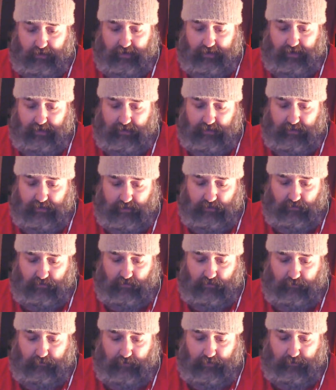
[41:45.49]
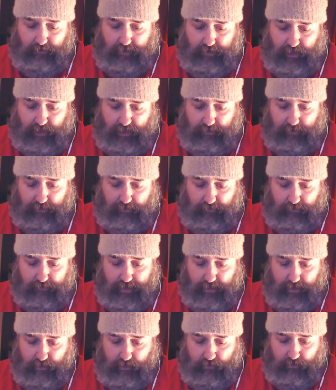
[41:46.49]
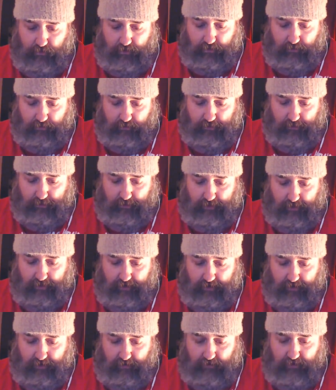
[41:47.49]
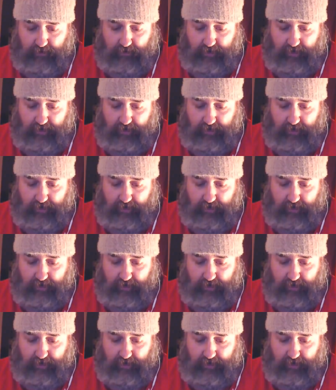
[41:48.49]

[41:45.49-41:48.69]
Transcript: Galatasaray, Fenerbahce, both mental. We don't want to be playing those.